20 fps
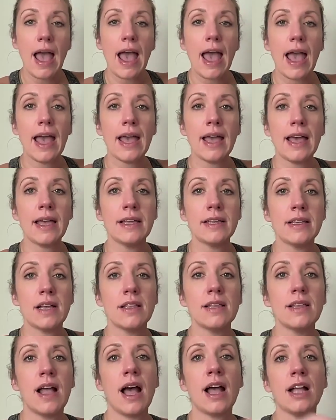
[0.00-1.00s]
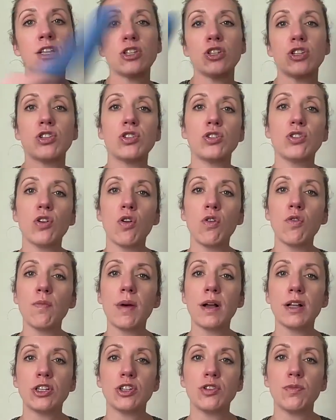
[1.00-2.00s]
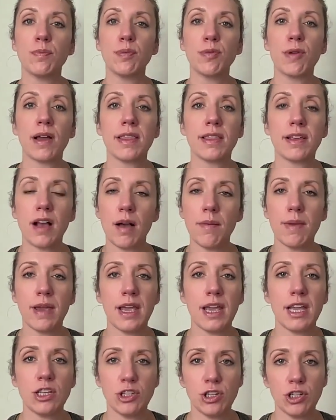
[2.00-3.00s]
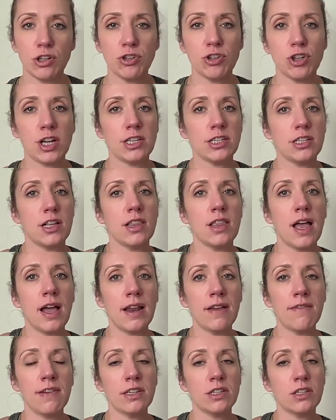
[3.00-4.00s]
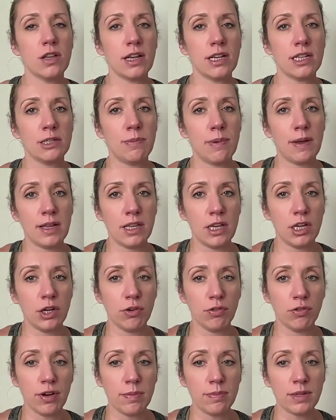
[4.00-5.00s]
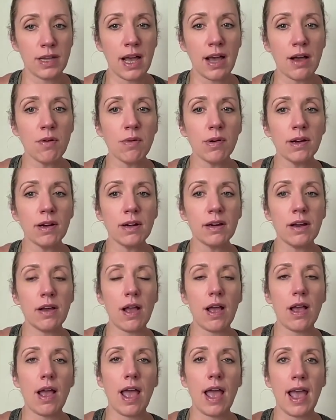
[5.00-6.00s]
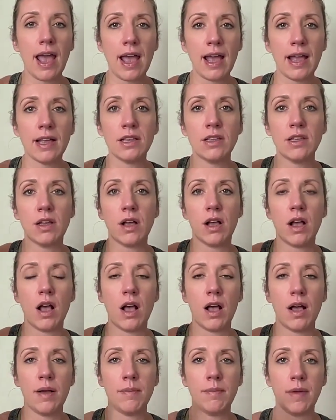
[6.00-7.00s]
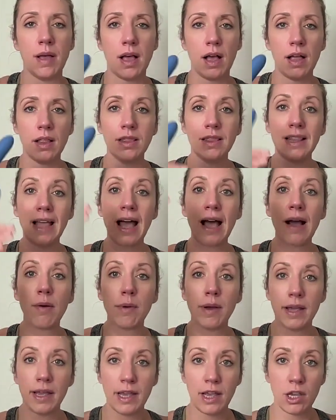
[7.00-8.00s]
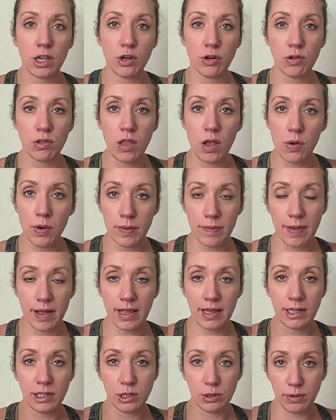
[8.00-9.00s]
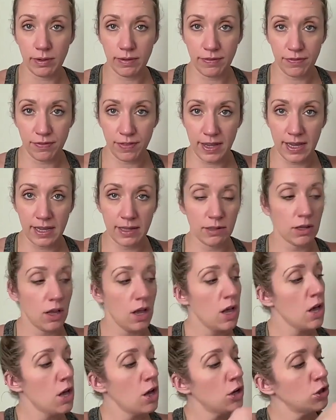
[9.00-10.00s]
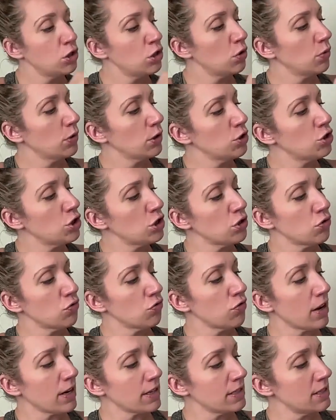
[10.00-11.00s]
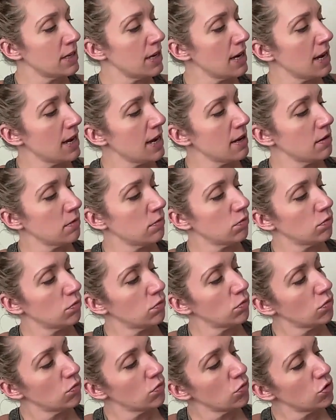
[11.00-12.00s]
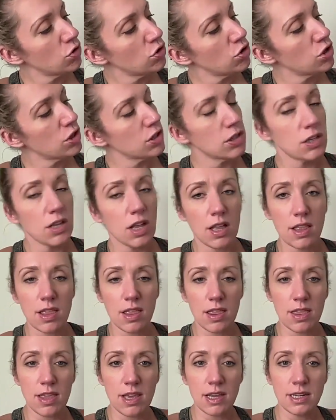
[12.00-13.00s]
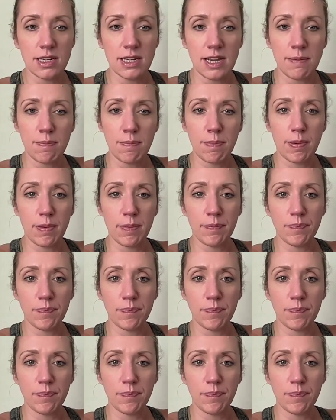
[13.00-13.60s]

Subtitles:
and not so much breath coming into your chest. A lot of it's expanding your ribs outward and allowing your lower belly to inflate. So we're just resting it, just the tip.